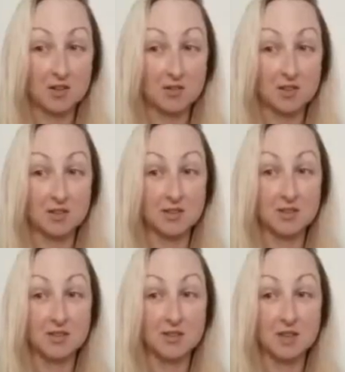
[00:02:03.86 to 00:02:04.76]

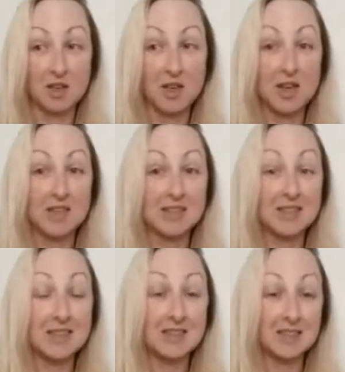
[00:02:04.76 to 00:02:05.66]
uses is
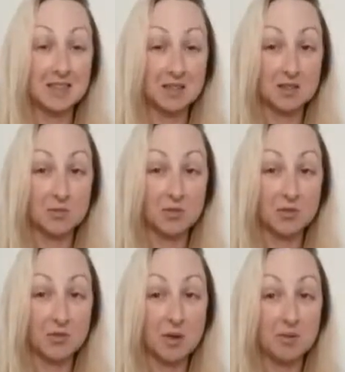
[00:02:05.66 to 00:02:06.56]
inaccessible
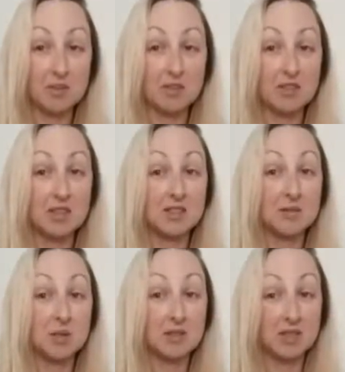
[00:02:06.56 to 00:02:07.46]
for members of the
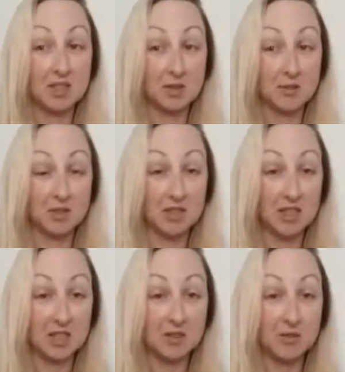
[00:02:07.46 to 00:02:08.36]
disability
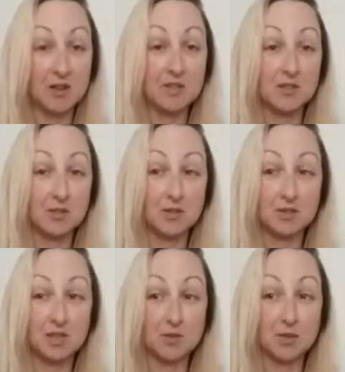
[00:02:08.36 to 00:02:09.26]
community who have
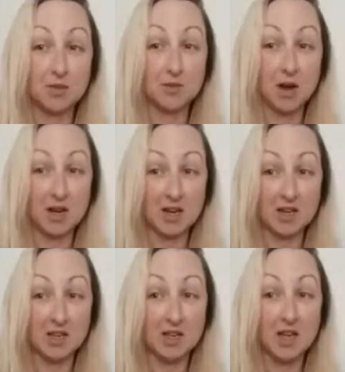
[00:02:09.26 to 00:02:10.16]
difficulty with
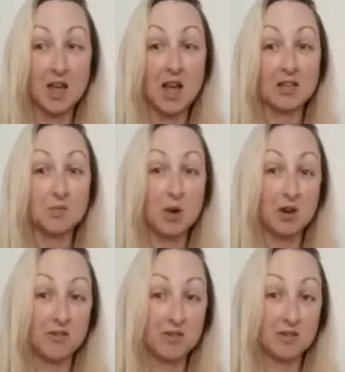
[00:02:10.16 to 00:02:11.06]
writing as
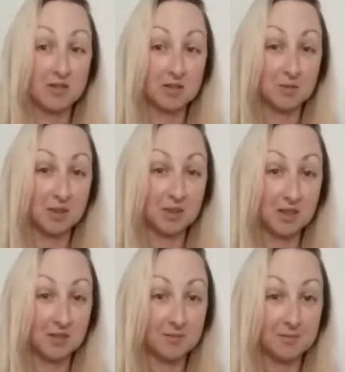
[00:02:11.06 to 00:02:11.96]
part of their
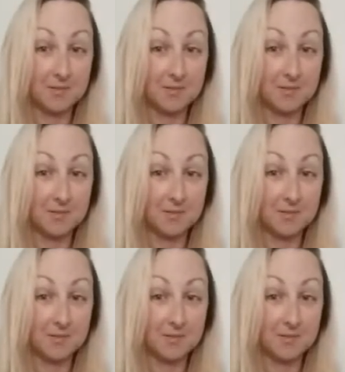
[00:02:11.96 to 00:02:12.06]
disability.